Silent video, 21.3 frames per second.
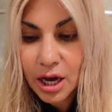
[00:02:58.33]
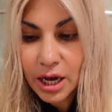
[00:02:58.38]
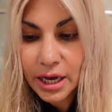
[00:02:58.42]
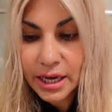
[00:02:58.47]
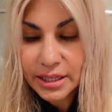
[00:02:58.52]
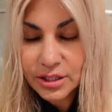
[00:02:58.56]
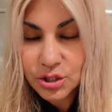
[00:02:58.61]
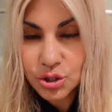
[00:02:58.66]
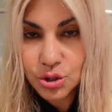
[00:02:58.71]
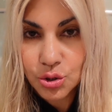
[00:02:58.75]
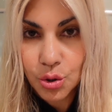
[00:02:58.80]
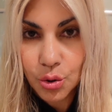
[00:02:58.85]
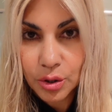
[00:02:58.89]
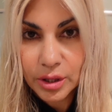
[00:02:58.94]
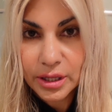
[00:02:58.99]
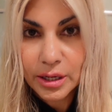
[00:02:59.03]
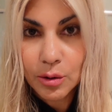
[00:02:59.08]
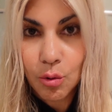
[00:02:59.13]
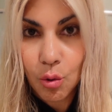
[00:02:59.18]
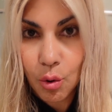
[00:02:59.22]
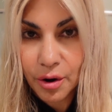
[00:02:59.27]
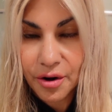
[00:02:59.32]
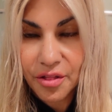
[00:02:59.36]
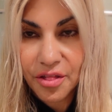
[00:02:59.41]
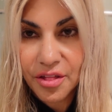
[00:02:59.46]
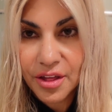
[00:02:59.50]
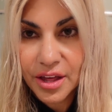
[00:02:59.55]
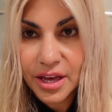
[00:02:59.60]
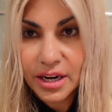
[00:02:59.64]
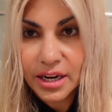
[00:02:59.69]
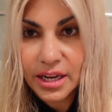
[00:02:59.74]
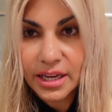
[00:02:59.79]
it's totally worth
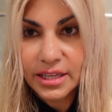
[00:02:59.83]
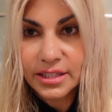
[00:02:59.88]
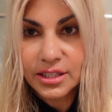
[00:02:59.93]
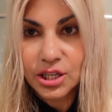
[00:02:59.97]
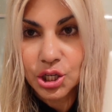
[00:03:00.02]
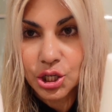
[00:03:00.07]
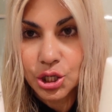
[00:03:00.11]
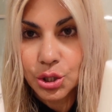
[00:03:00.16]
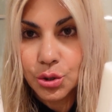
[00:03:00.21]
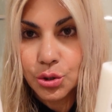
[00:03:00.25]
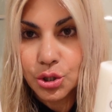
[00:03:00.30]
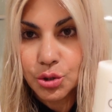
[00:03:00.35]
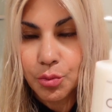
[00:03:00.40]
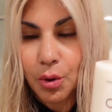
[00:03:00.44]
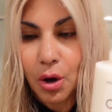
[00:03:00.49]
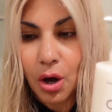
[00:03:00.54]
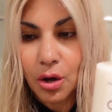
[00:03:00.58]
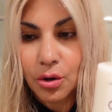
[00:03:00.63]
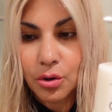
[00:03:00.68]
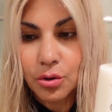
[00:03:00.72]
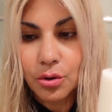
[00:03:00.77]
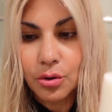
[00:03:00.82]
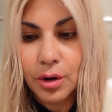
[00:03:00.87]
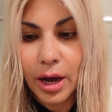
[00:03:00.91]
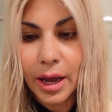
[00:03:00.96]
it. It's a huge bottle.